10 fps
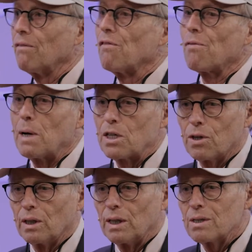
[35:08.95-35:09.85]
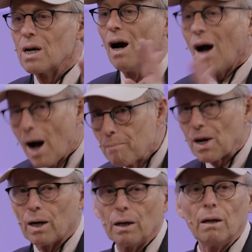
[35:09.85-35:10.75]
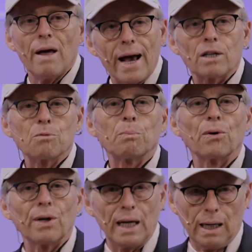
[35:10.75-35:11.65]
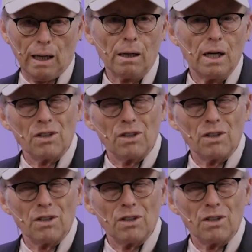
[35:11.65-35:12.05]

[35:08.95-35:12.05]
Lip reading: of information on this. I'm not expert in it.